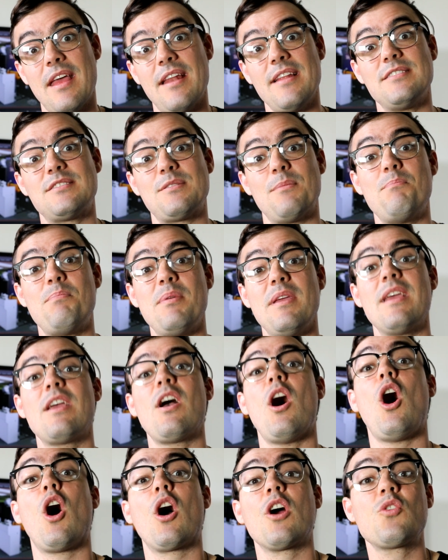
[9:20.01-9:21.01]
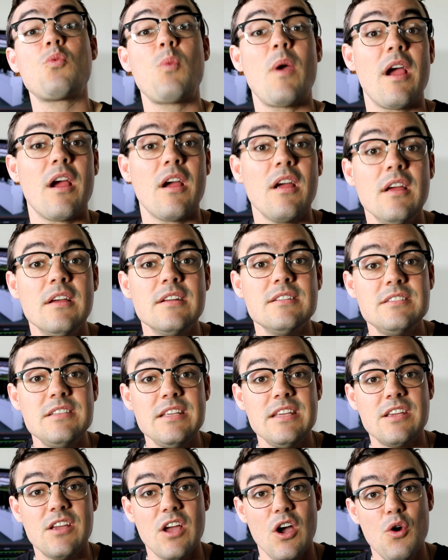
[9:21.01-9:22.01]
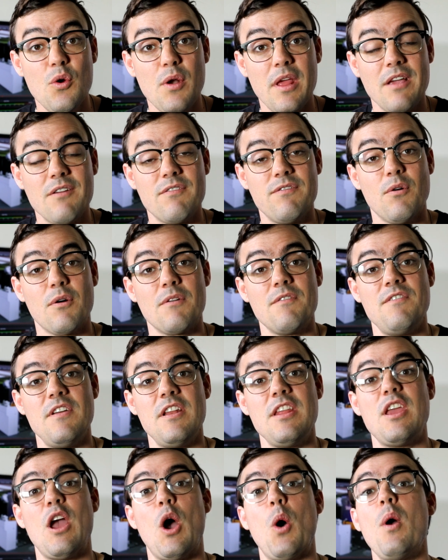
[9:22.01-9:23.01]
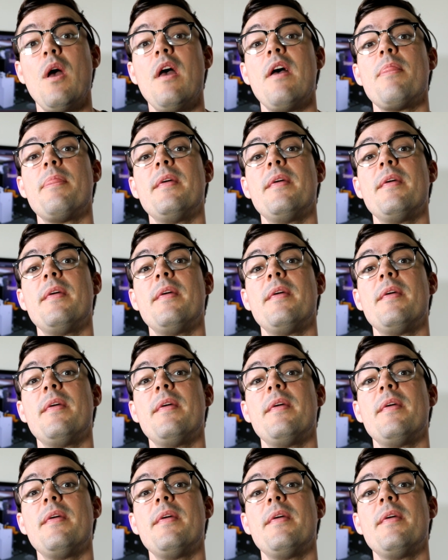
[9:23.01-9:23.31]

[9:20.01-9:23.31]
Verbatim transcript: getting some big hardware decoding for video.